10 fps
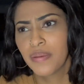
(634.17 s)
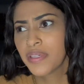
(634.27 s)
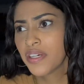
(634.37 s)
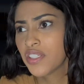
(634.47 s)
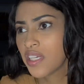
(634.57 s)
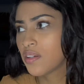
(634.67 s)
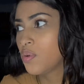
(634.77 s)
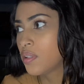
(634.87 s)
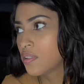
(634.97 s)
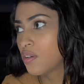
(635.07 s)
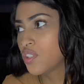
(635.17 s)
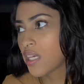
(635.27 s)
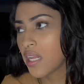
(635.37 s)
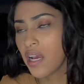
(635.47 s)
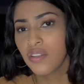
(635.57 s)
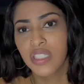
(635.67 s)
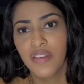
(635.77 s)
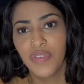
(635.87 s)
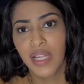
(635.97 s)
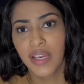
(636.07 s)
to her channel. Go check it out. See
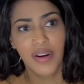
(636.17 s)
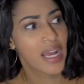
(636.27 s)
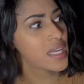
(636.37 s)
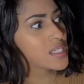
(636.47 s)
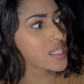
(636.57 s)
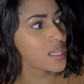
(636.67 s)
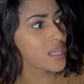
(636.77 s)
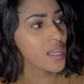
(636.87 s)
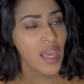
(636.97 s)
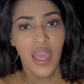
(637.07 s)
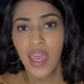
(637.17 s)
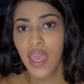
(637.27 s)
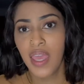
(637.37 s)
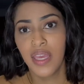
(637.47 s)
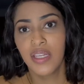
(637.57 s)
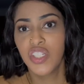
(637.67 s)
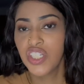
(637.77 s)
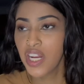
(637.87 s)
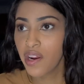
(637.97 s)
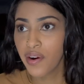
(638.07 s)
if you like her content and
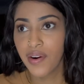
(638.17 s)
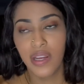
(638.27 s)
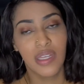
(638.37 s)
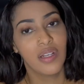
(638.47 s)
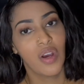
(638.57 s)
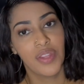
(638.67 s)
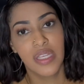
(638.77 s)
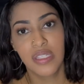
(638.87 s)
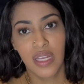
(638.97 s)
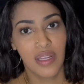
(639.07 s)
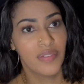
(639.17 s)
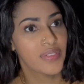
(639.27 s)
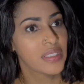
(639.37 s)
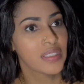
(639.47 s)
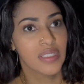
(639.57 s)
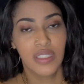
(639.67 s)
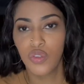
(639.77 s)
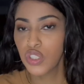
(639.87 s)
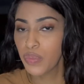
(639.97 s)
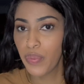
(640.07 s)
share and all that stuff. And go
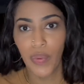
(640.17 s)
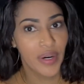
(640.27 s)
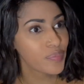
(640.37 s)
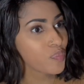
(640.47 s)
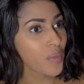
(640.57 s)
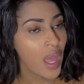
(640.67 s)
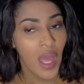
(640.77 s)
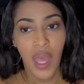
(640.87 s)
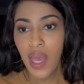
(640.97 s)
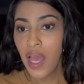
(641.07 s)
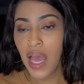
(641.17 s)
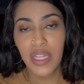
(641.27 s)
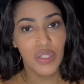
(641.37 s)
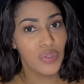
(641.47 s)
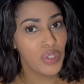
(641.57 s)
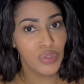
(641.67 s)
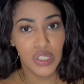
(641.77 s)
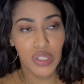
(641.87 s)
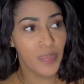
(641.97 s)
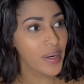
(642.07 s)
support a new
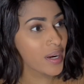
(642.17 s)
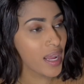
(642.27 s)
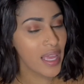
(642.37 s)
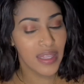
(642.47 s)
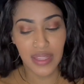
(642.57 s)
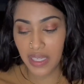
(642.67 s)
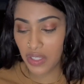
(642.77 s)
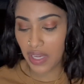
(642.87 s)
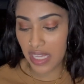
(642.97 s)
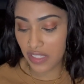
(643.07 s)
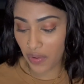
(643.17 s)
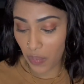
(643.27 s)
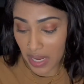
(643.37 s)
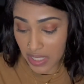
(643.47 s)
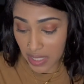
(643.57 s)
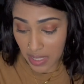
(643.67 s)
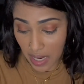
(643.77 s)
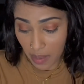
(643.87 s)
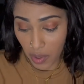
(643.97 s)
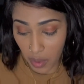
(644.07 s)
YouTuber. And thank you guys for watching.
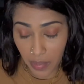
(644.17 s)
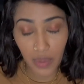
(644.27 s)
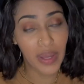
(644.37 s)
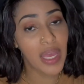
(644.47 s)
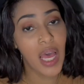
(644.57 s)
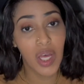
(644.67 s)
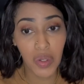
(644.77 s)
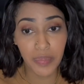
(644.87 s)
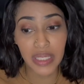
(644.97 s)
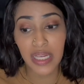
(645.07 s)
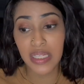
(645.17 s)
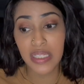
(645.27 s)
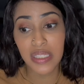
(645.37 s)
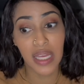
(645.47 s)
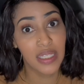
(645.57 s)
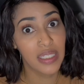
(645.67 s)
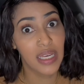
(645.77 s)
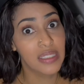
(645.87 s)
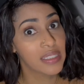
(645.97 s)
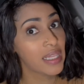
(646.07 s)
I'm on my way home because, honey,
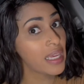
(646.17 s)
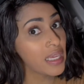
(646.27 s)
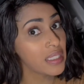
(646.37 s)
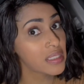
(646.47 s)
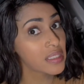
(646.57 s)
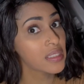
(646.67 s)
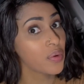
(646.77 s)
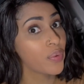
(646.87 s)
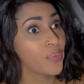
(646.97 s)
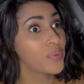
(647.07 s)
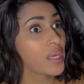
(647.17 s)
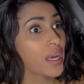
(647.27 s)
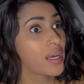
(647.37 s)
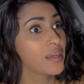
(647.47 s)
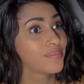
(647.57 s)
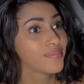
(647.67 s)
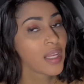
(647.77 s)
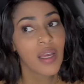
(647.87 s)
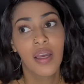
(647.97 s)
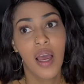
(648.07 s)
it's late. So yeah,
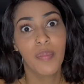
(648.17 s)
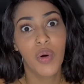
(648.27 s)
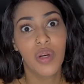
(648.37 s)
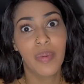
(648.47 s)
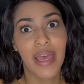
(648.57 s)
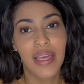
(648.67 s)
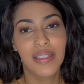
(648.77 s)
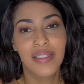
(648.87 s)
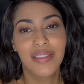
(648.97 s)
I'm going to bed.